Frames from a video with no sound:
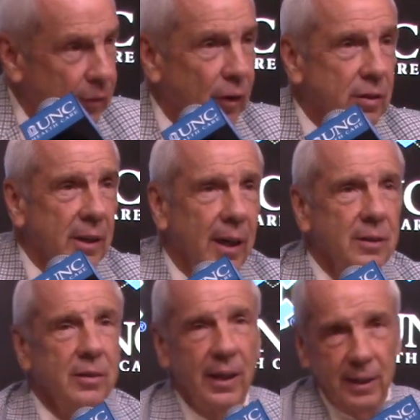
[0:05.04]
first thing I
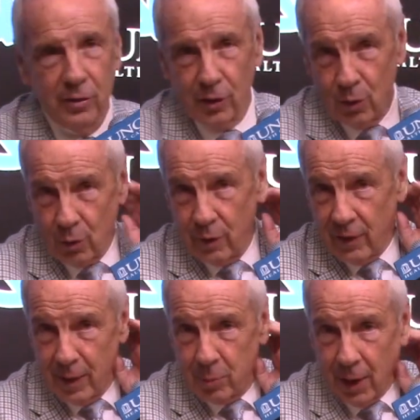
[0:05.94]
say is a
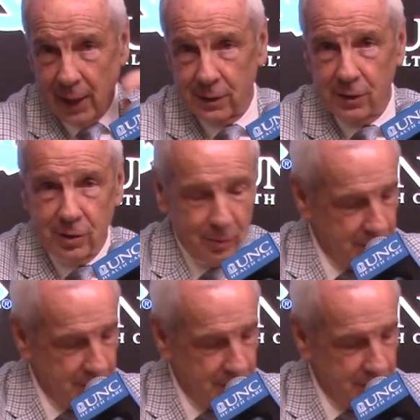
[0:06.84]
glorified practice,